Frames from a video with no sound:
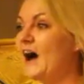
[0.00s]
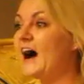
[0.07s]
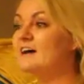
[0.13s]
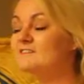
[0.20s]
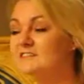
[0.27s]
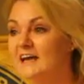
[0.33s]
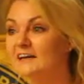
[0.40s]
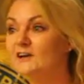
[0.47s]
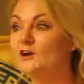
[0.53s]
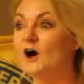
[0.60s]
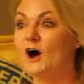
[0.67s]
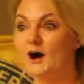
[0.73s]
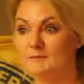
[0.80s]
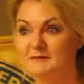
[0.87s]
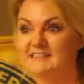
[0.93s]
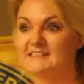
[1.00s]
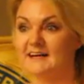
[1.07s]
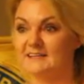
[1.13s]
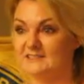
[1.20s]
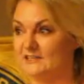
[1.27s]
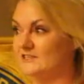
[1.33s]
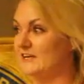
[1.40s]
I've dated a
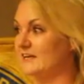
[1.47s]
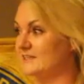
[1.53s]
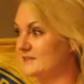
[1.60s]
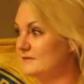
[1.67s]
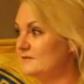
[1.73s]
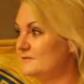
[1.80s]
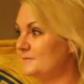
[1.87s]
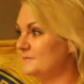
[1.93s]
homicide detective